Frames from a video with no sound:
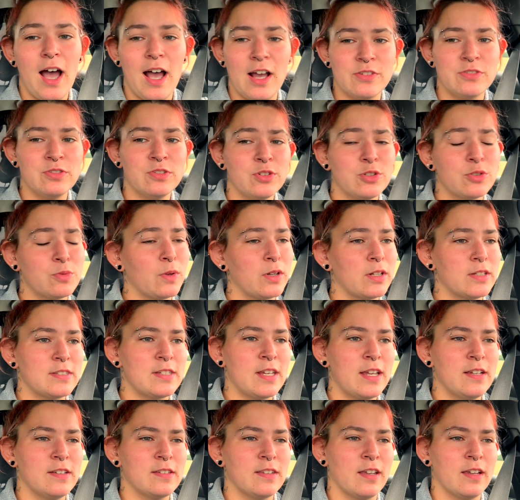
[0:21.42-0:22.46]
I also just want to
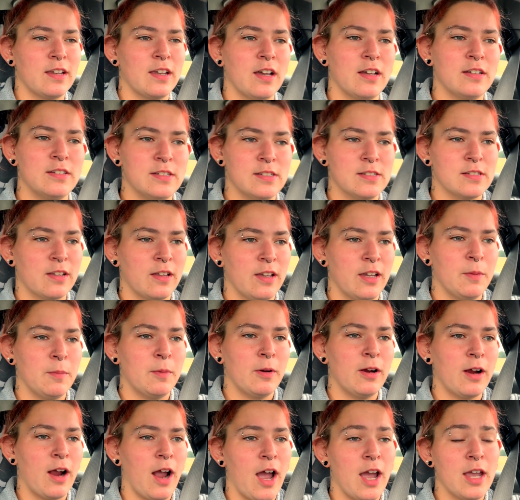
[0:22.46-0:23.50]
say as like a
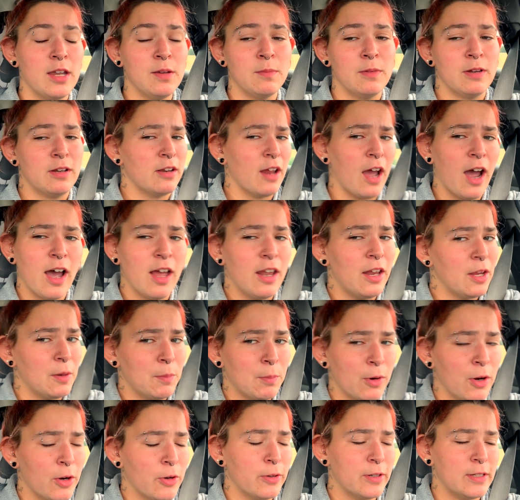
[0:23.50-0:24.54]
disclaimer, I am not a
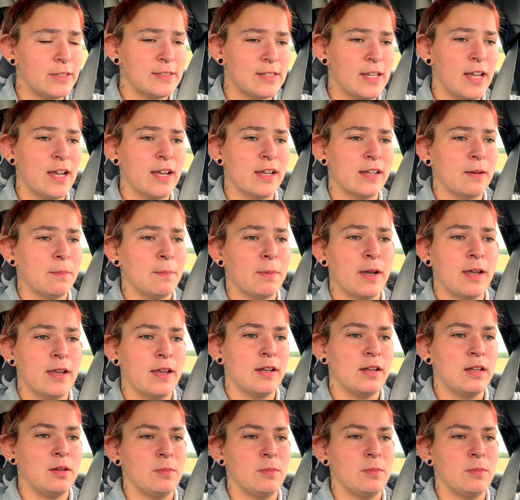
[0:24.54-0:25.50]
pro at tech by any